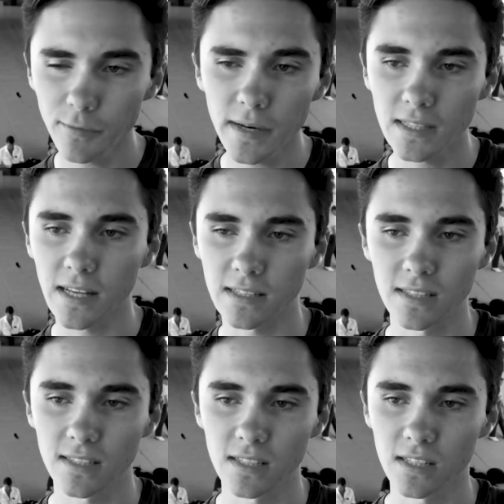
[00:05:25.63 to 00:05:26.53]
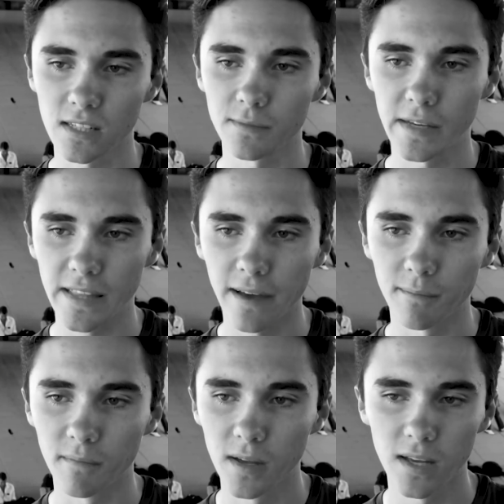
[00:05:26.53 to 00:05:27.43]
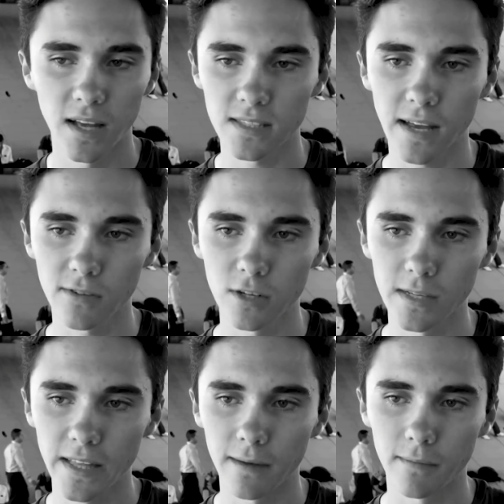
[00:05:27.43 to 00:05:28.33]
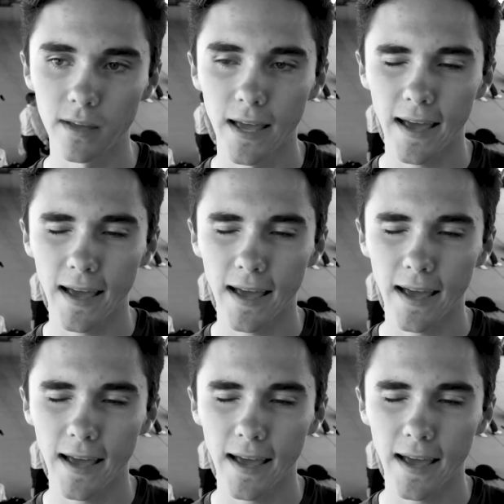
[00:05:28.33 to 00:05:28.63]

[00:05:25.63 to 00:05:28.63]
Everybody thinks this isn't going to be that. It's never going to be that.